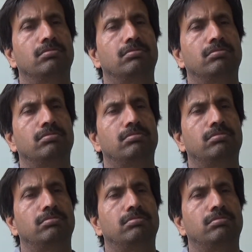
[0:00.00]

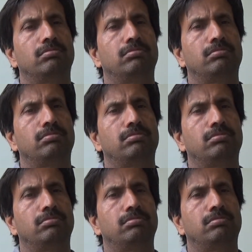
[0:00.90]

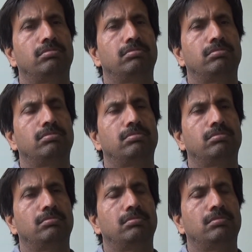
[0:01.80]

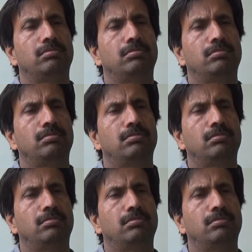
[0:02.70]

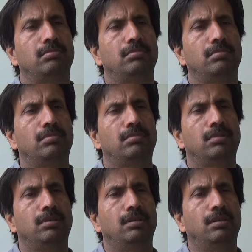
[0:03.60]

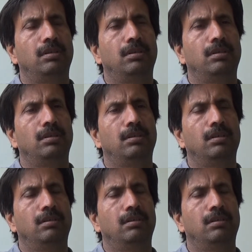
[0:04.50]
Nobody speaks.